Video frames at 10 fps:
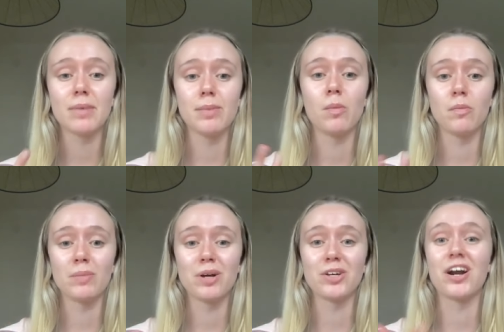my mom, and my
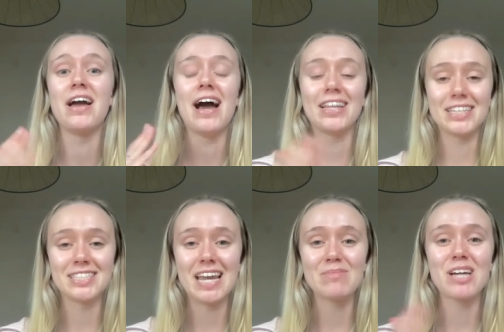brother at the
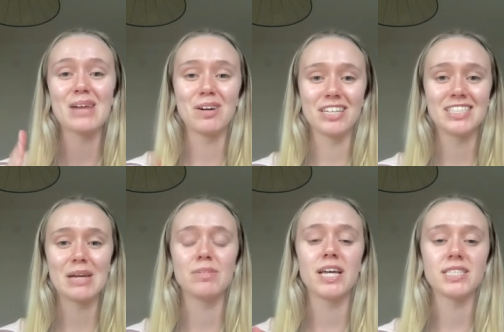same time on the
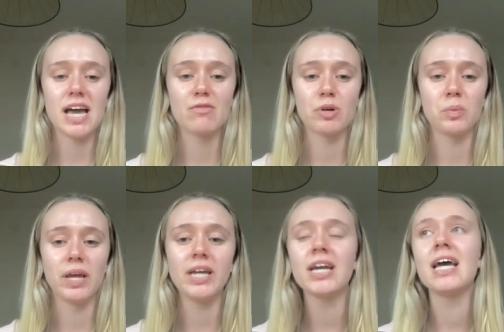same days every
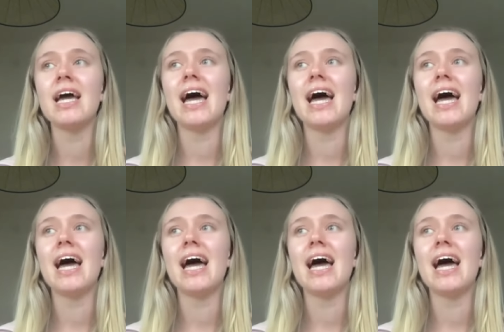week.